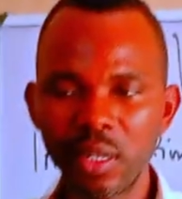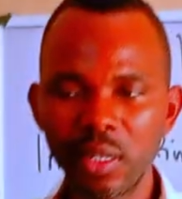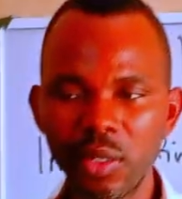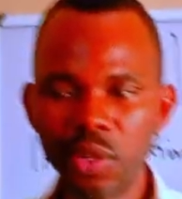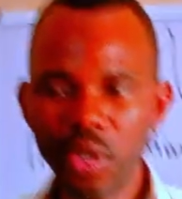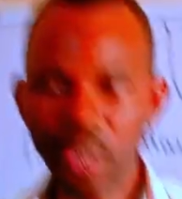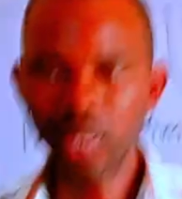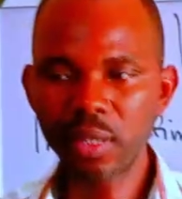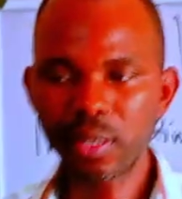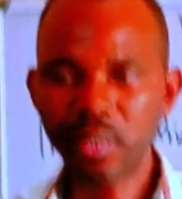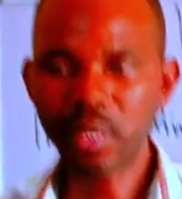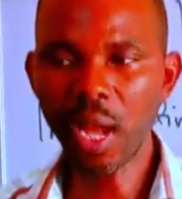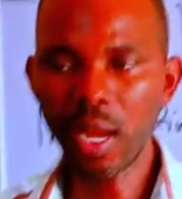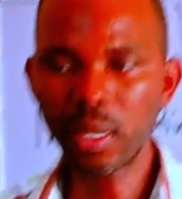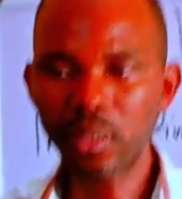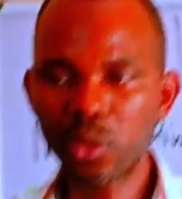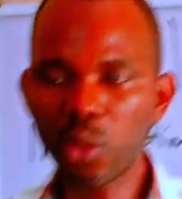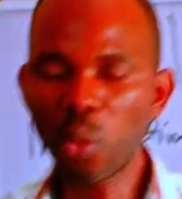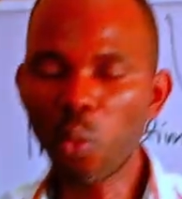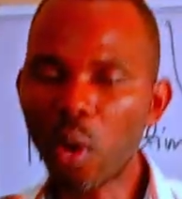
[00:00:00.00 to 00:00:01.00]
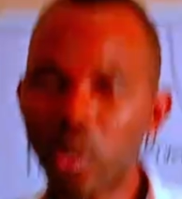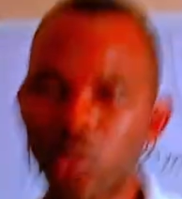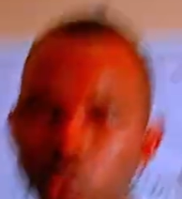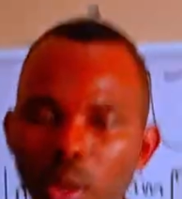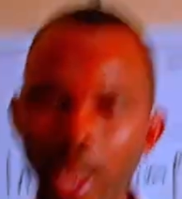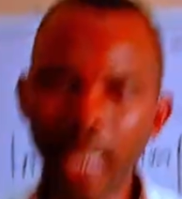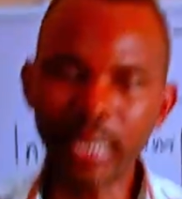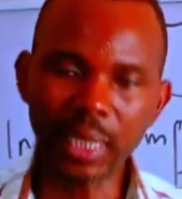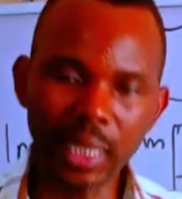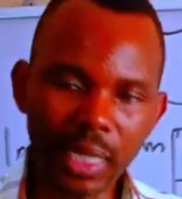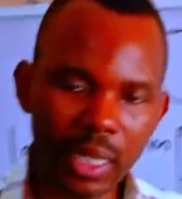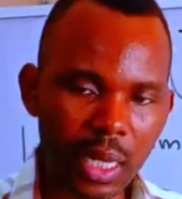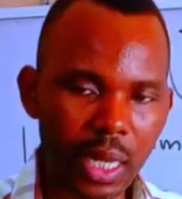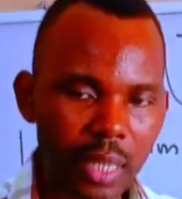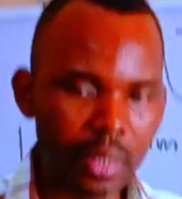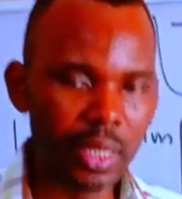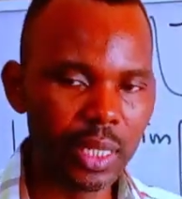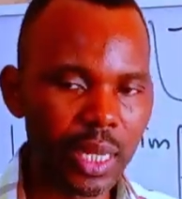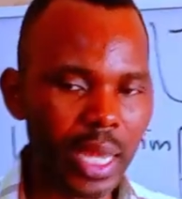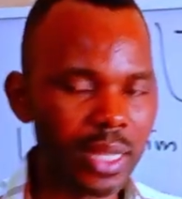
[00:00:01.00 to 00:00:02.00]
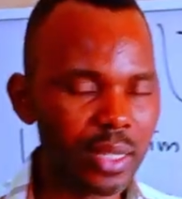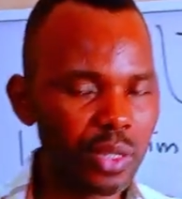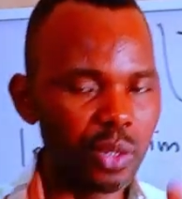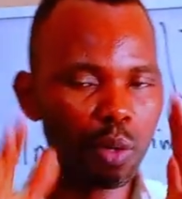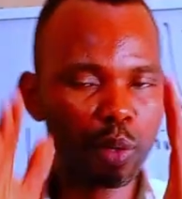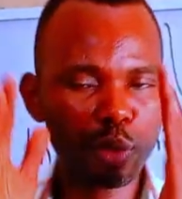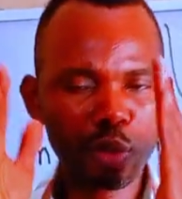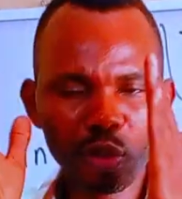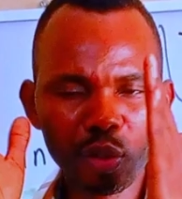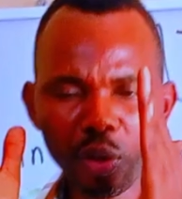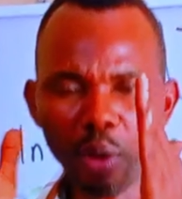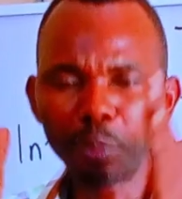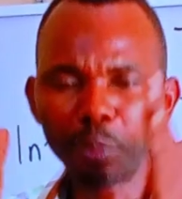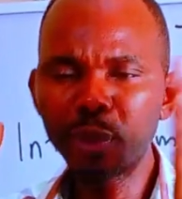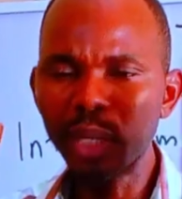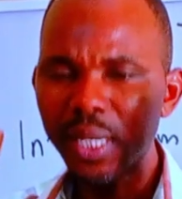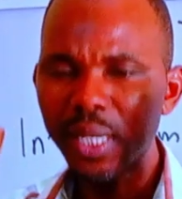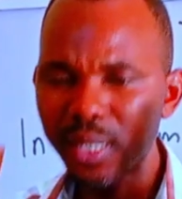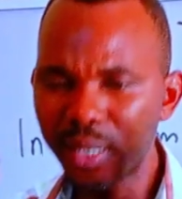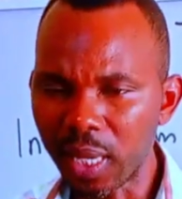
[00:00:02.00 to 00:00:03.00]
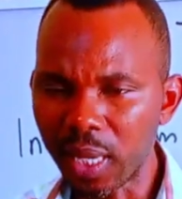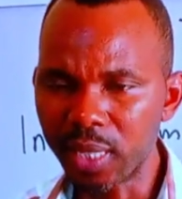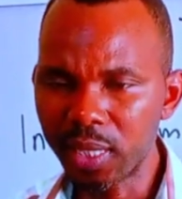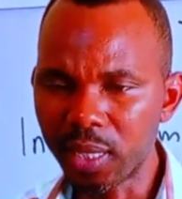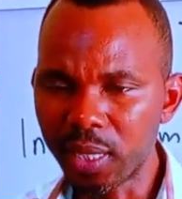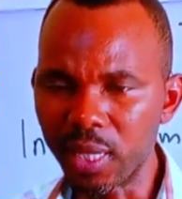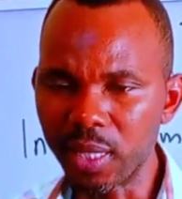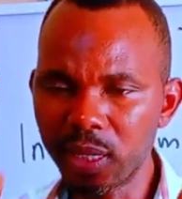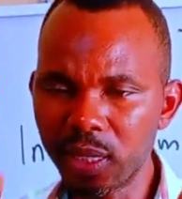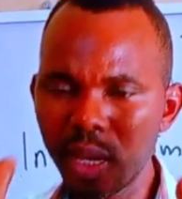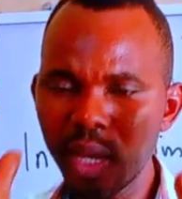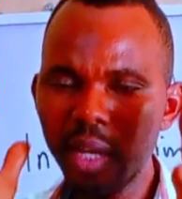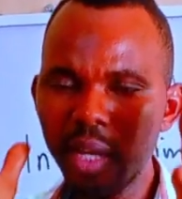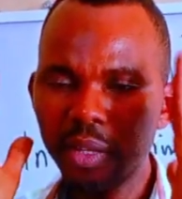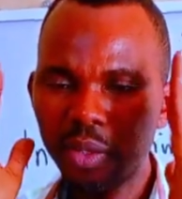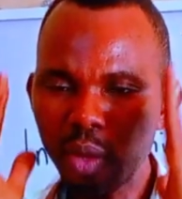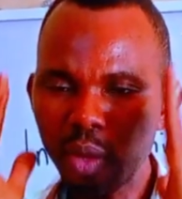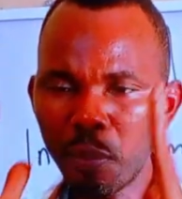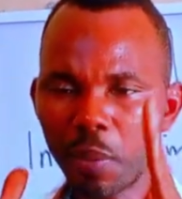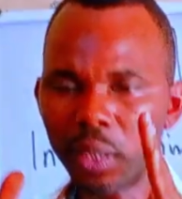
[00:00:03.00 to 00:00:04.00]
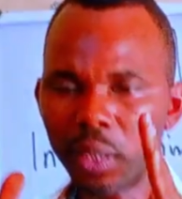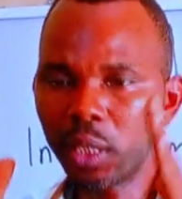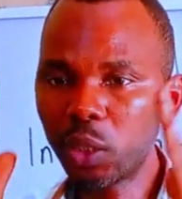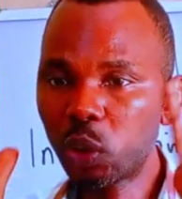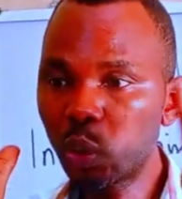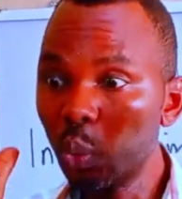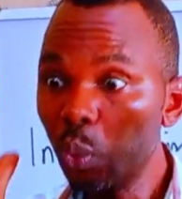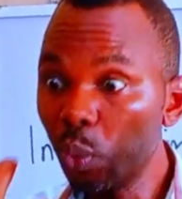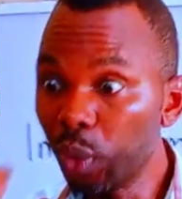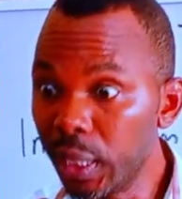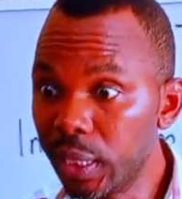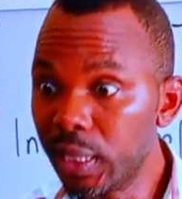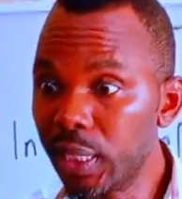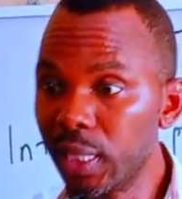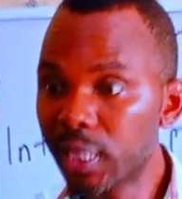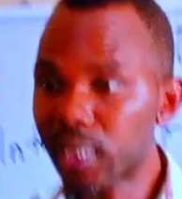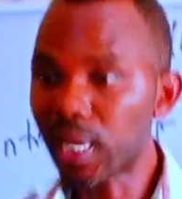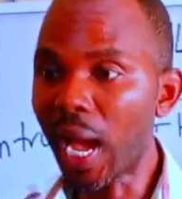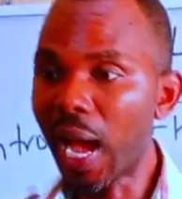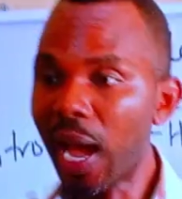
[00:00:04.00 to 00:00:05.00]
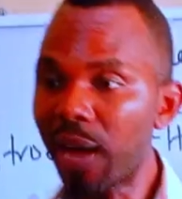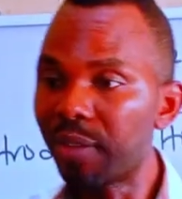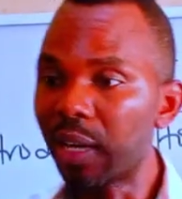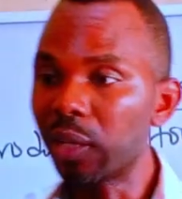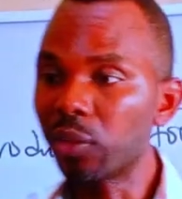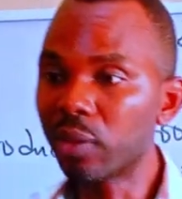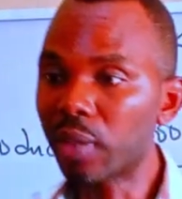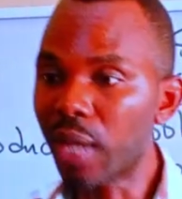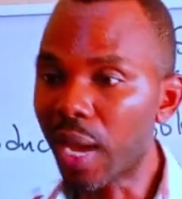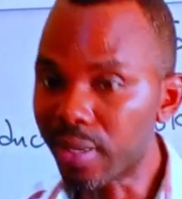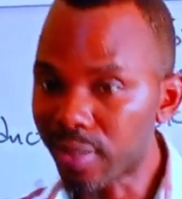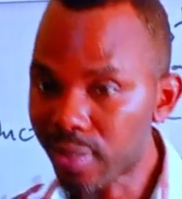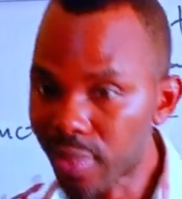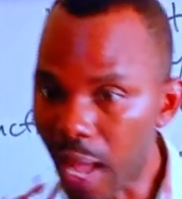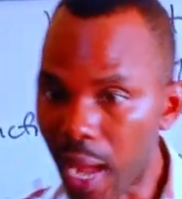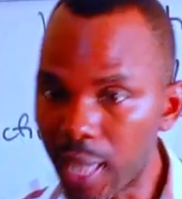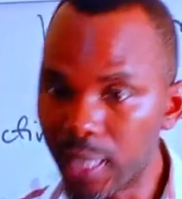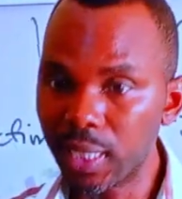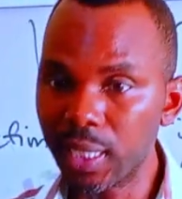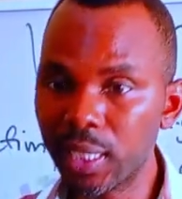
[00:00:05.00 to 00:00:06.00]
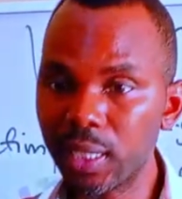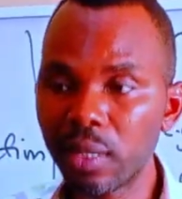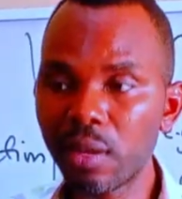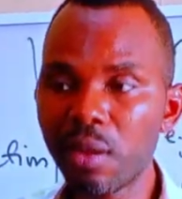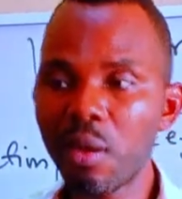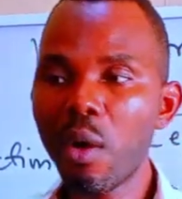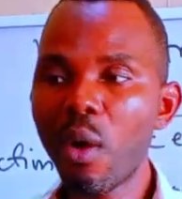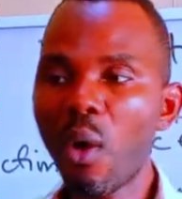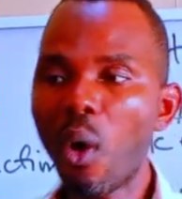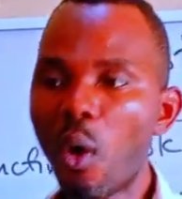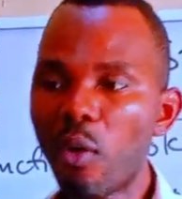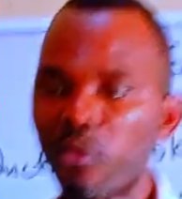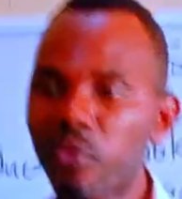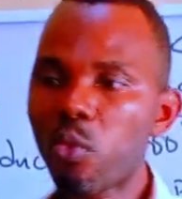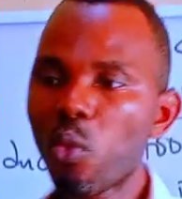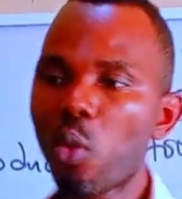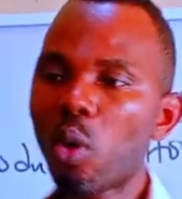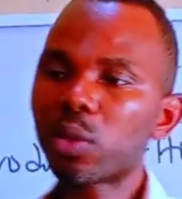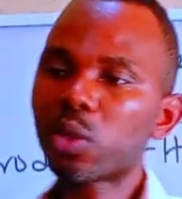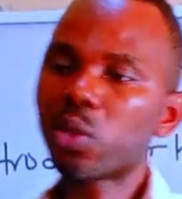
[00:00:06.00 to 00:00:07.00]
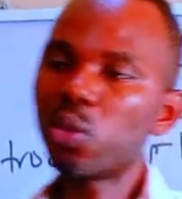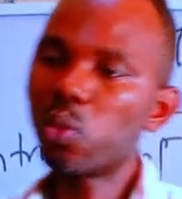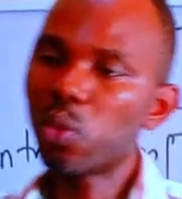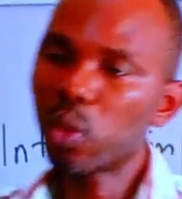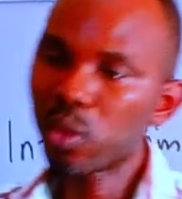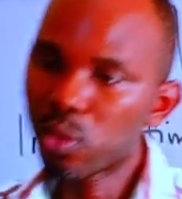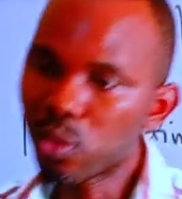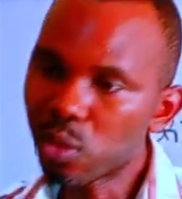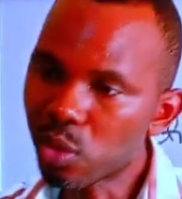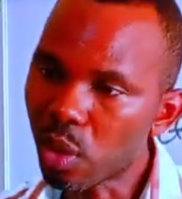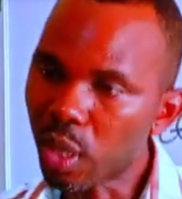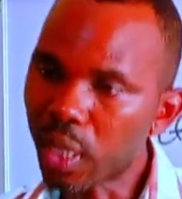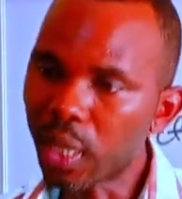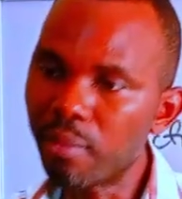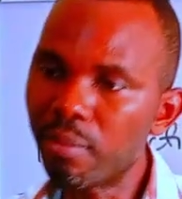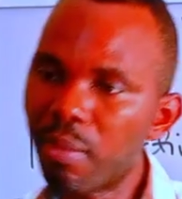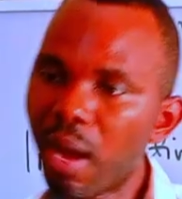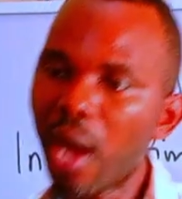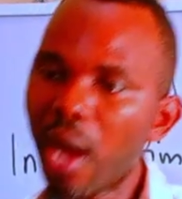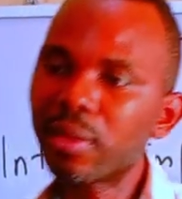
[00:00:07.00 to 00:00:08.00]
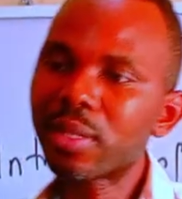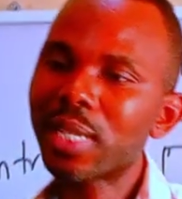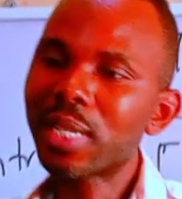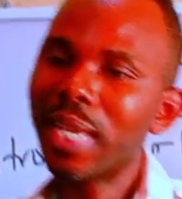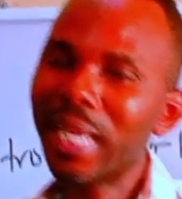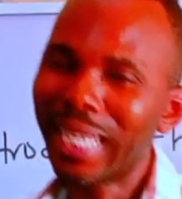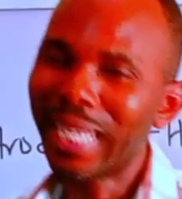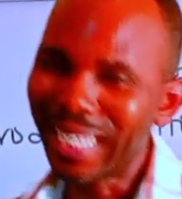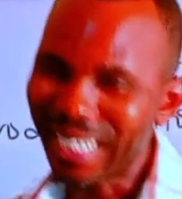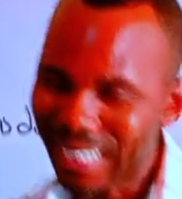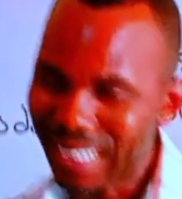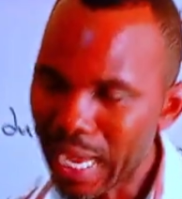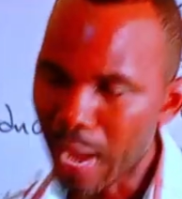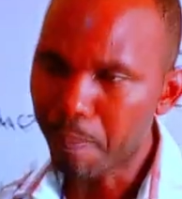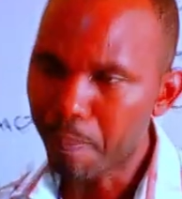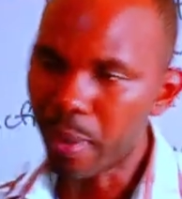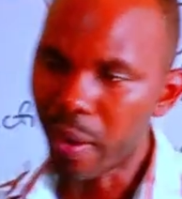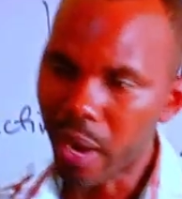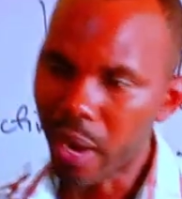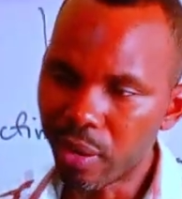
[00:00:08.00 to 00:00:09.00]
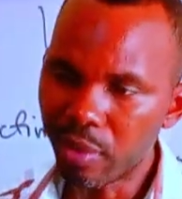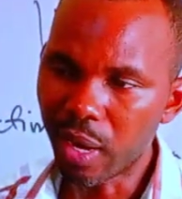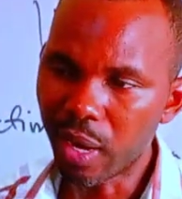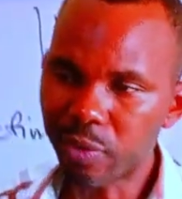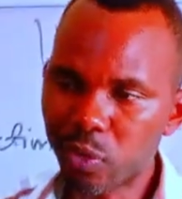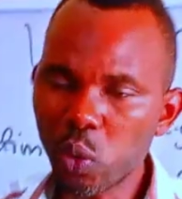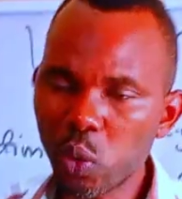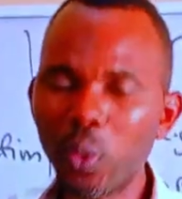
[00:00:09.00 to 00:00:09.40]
Do you understand? So what you are declaring here is your subject sentence. Somebody should read it and have an understanding of what you want to talk about in that paragraph.